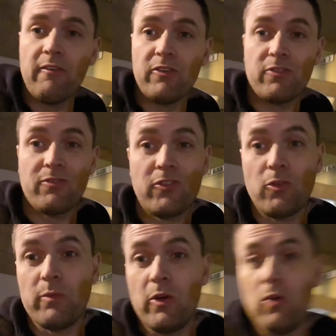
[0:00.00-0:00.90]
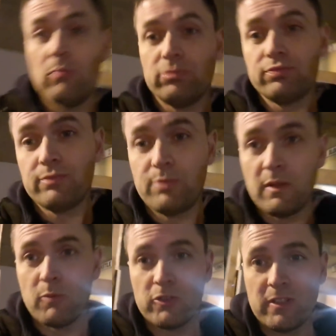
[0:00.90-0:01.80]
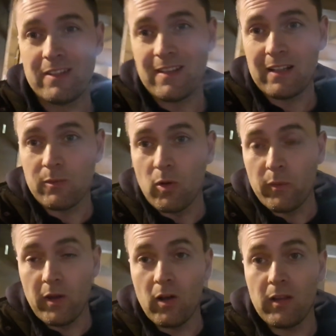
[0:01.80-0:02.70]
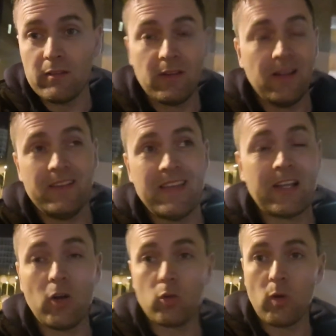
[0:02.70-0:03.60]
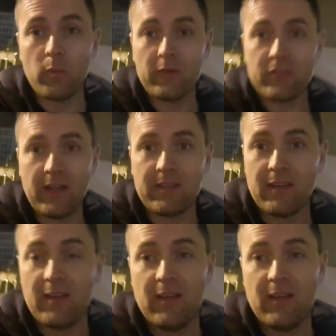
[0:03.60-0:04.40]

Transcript: Aaron's summed it up, pretty much said exactly what we all, and he's echoed what we've said.